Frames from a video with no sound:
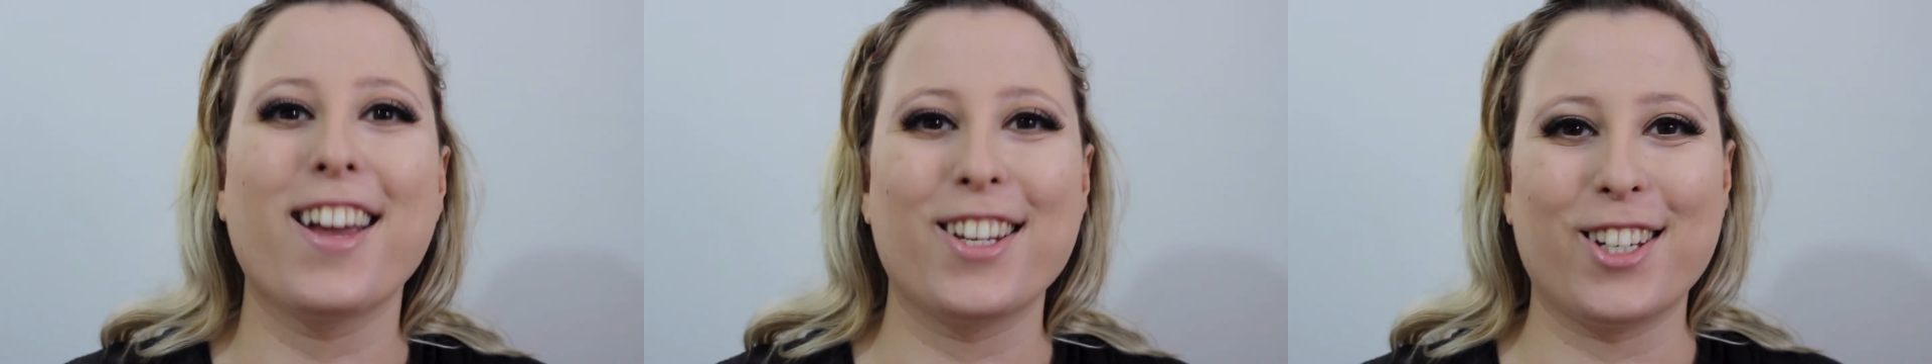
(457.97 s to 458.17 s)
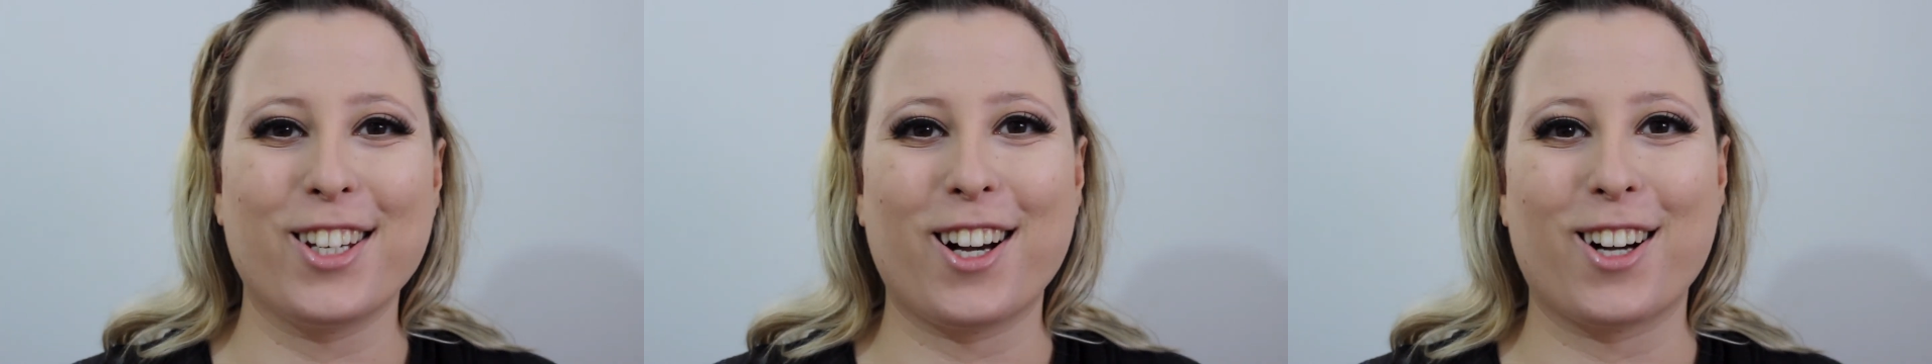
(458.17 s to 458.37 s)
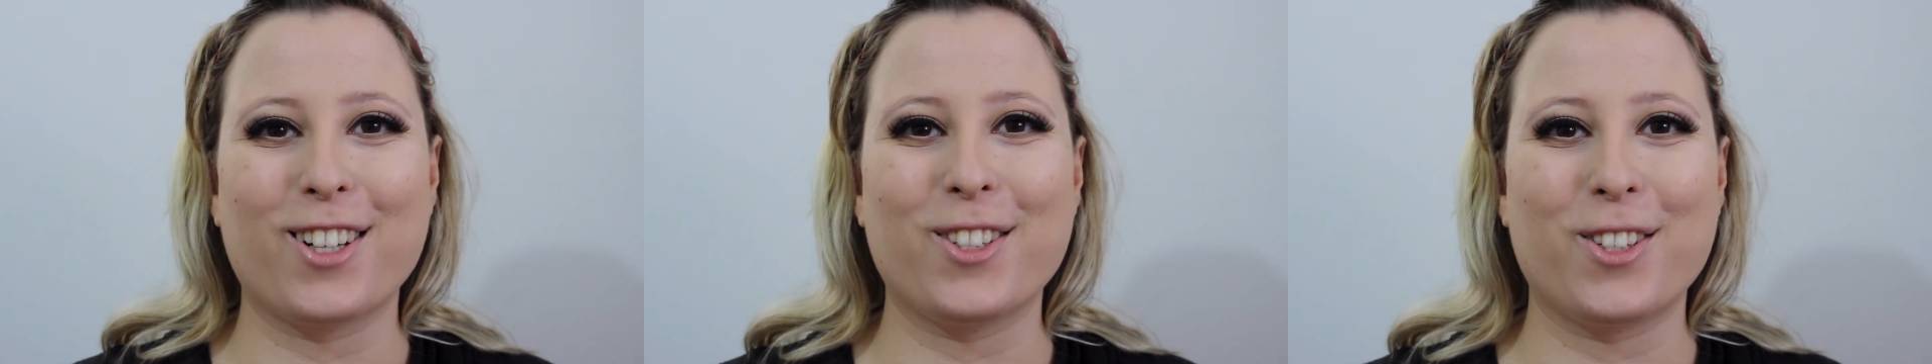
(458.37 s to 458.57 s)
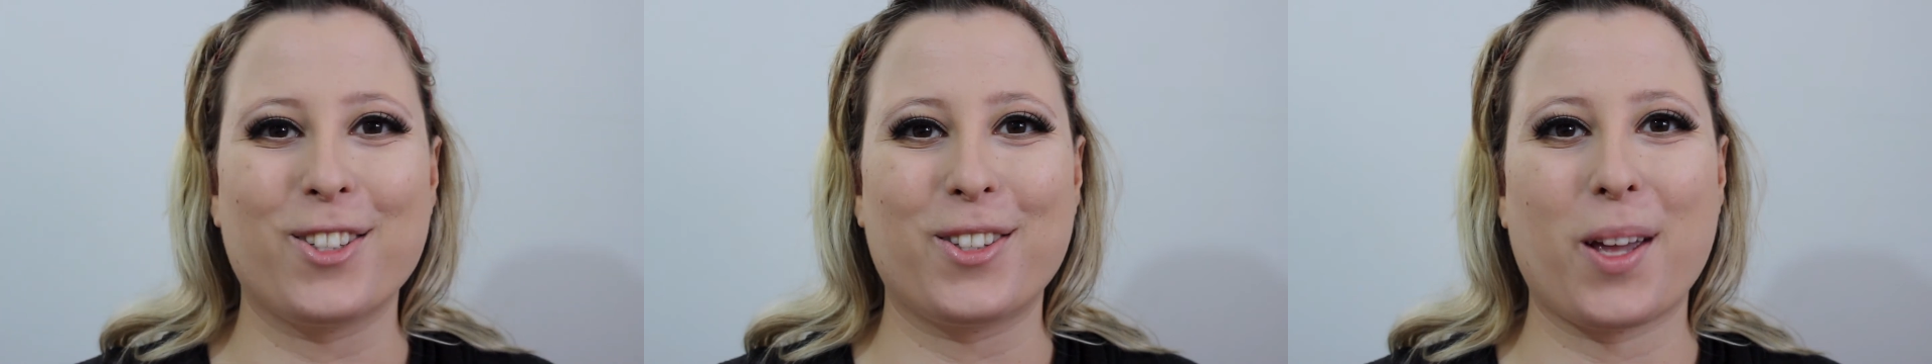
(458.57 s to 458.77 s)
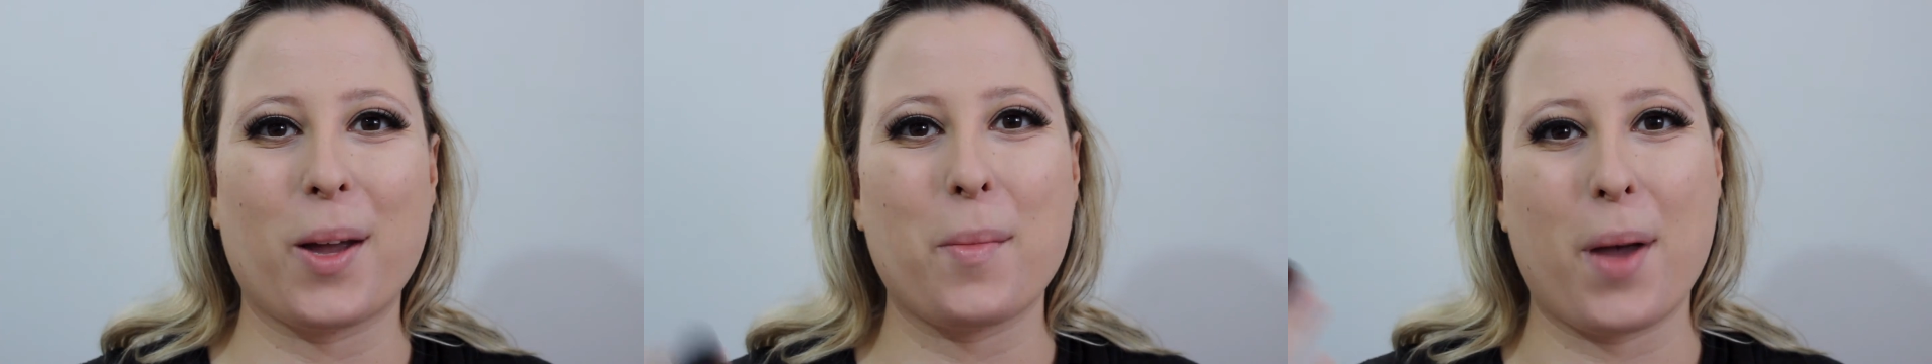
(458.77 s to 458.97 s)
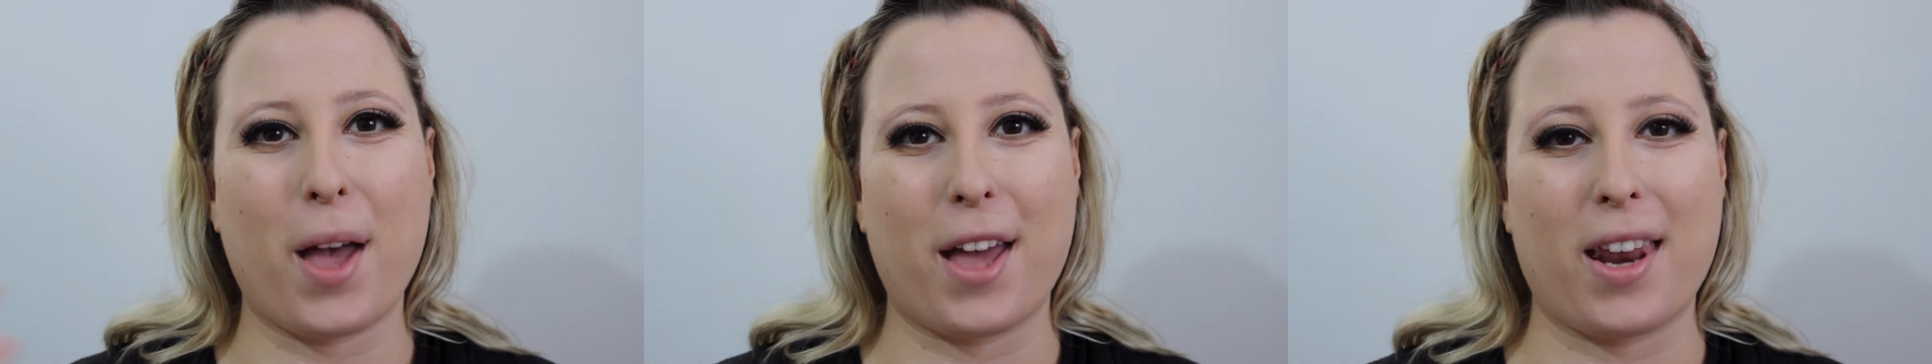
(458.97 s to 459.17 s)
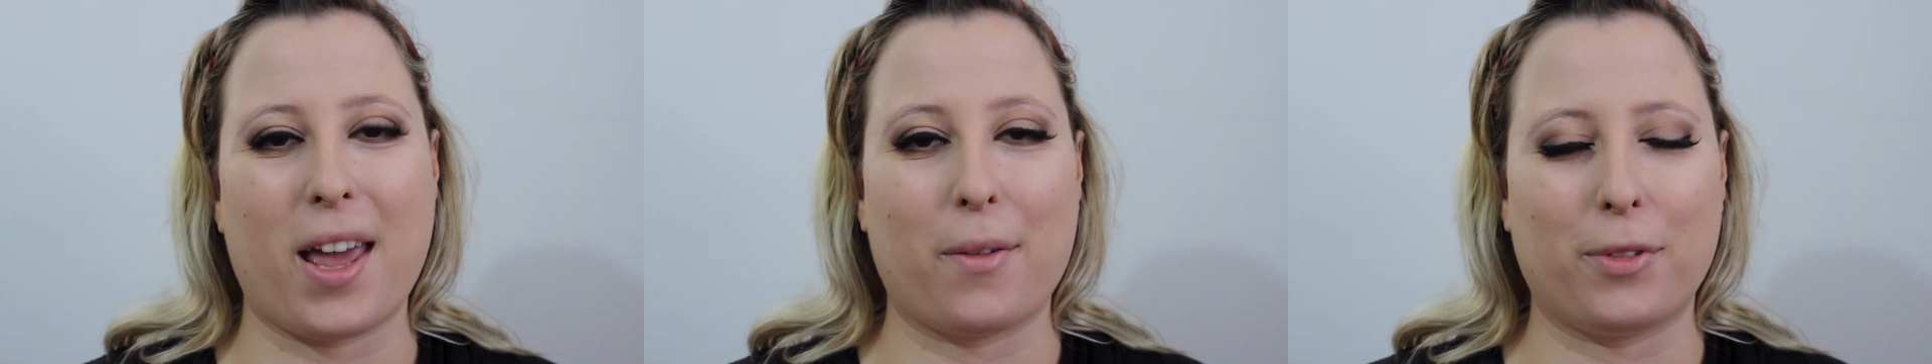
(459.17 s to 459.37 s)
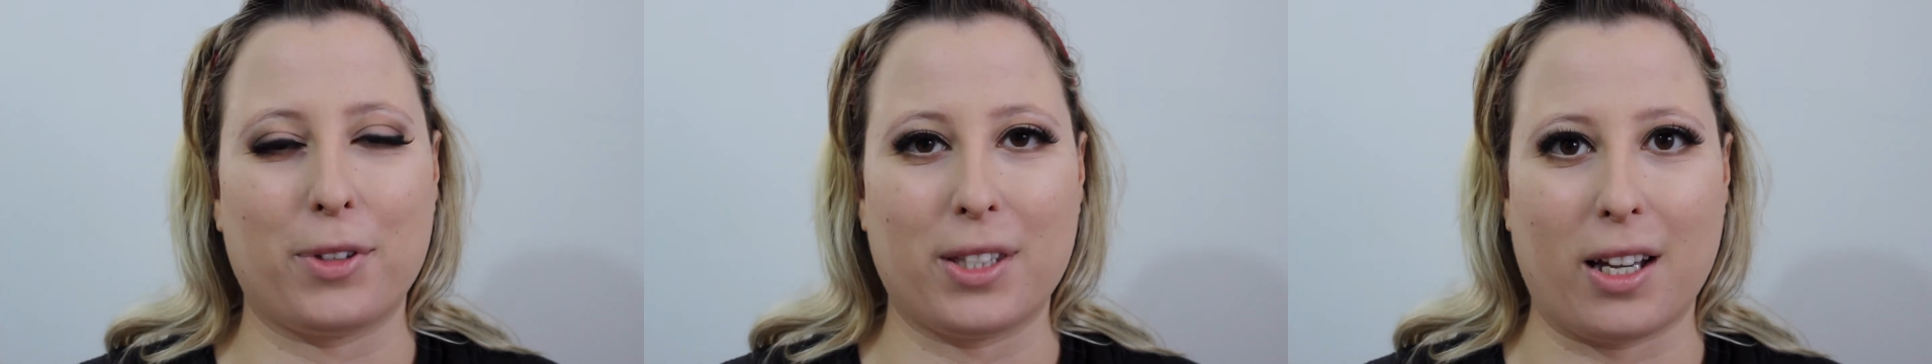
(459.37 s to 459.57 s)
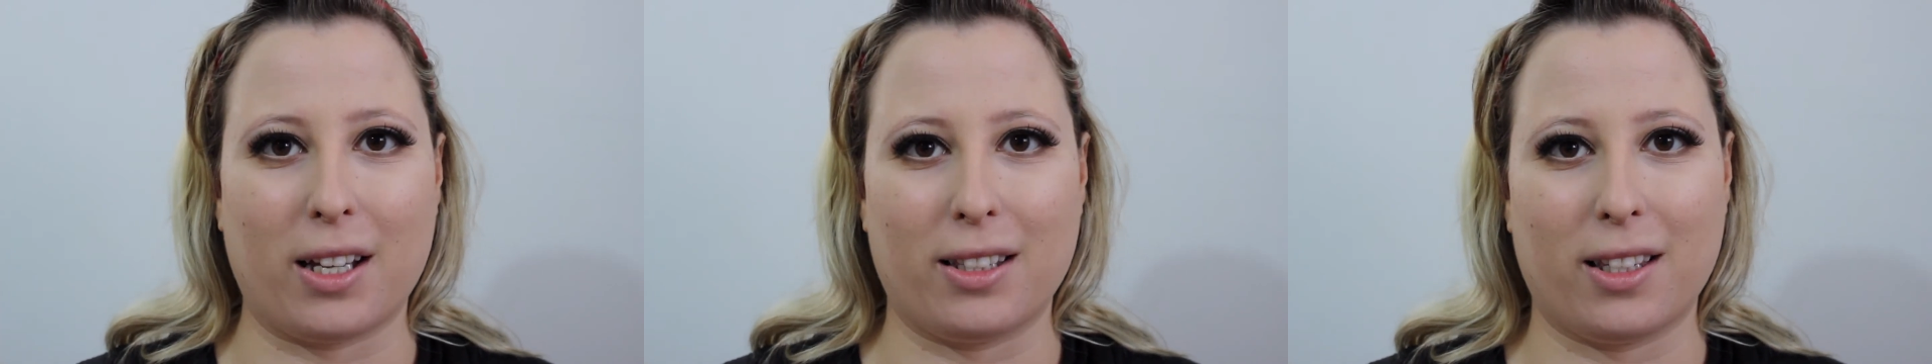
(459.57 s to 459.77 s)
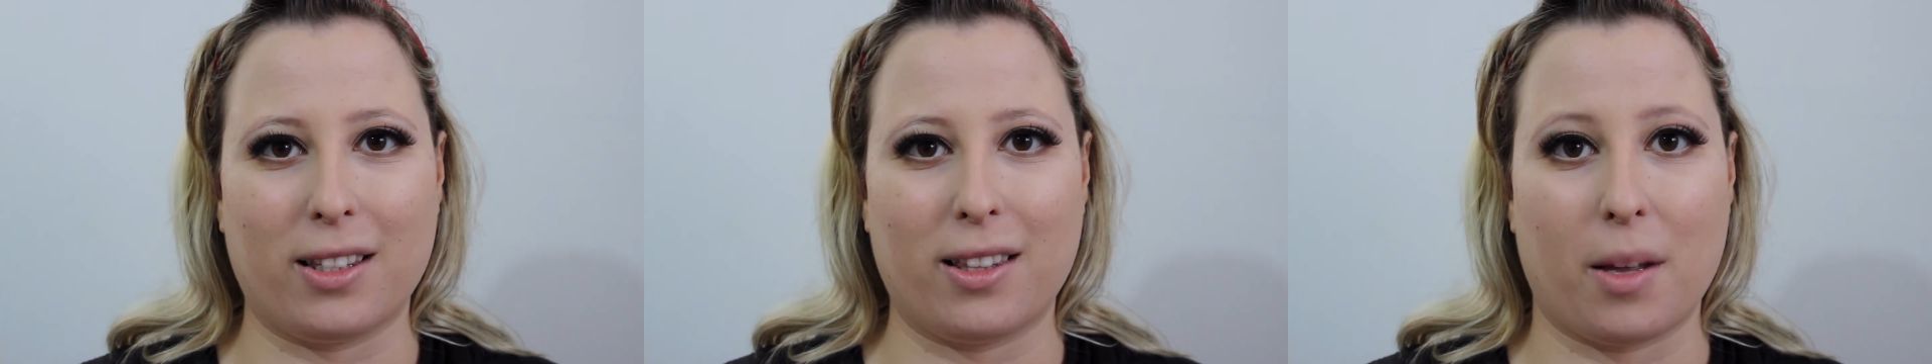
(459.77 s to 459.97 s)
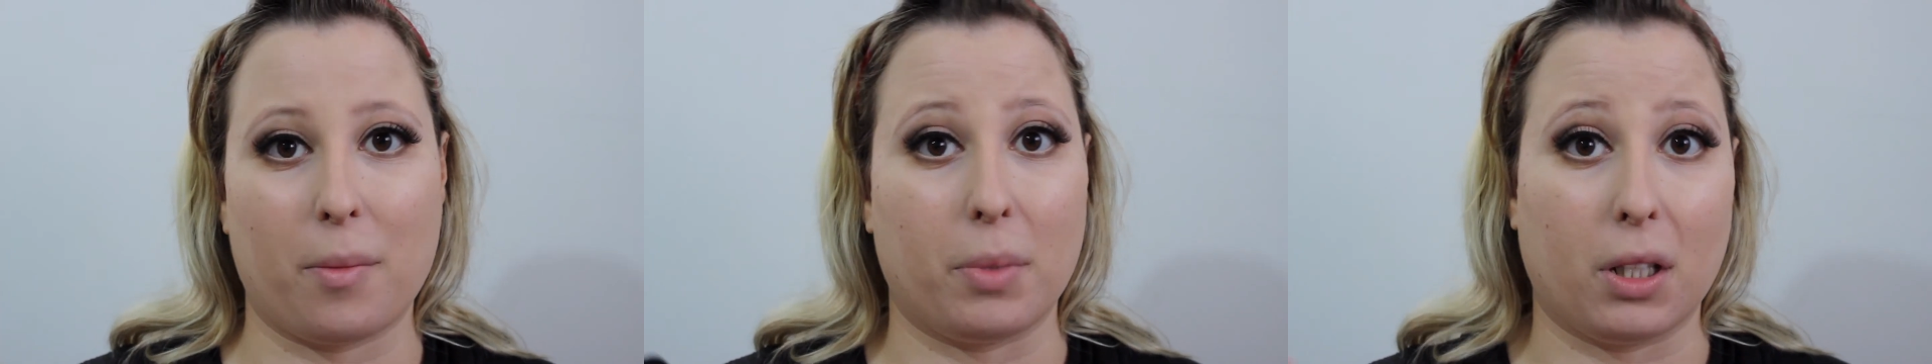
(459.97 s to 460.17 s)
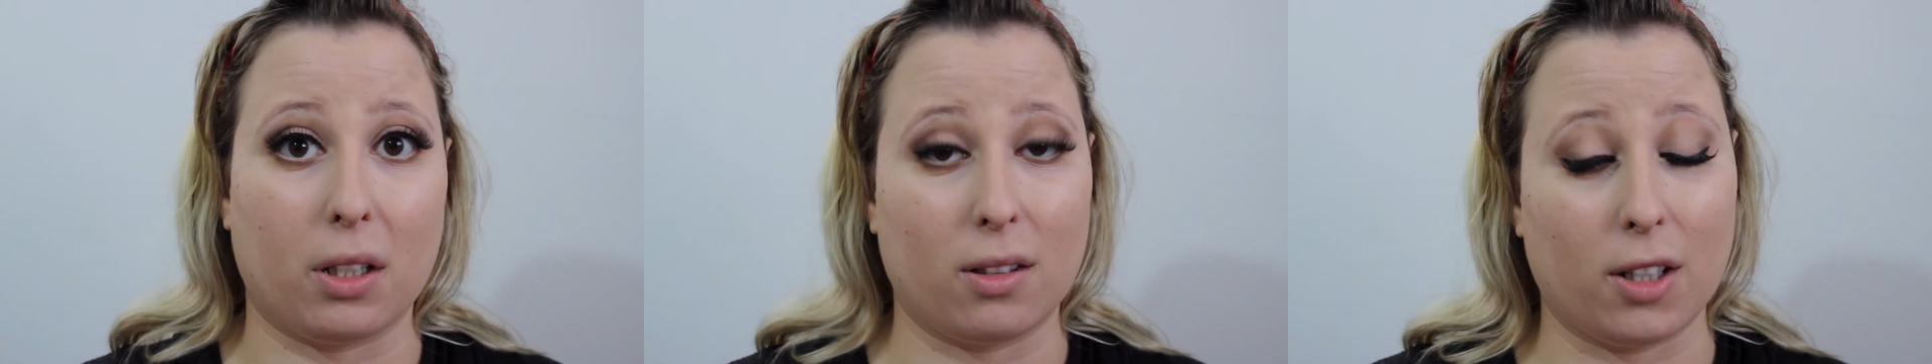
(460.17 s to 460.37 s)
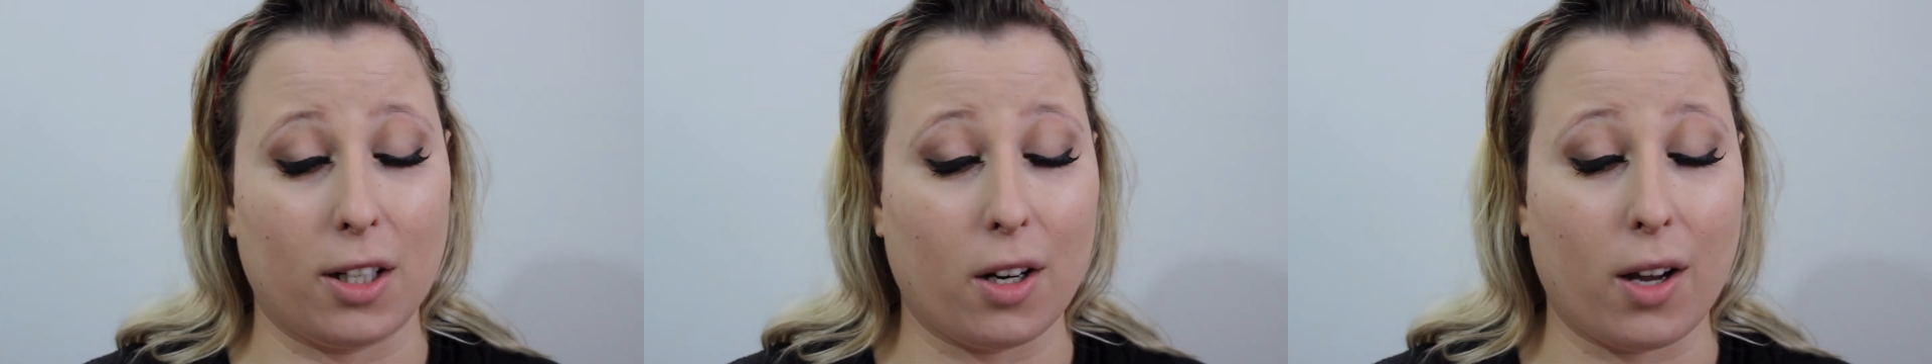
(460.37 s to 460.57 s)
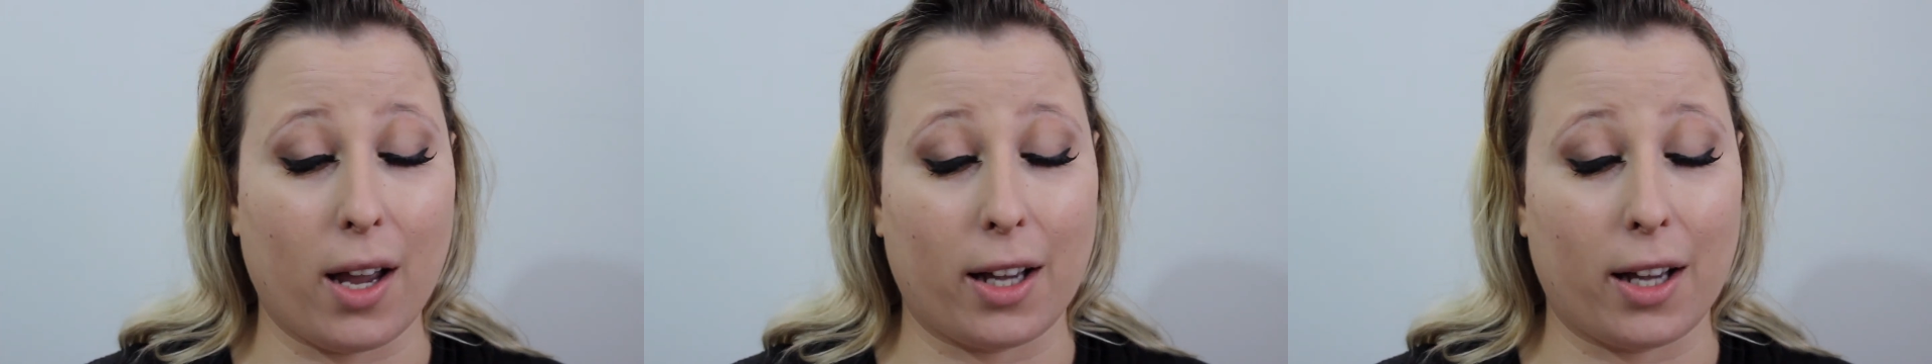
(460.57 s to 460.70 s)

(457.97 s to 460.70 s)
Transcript: she contours them and emphasizes them because they're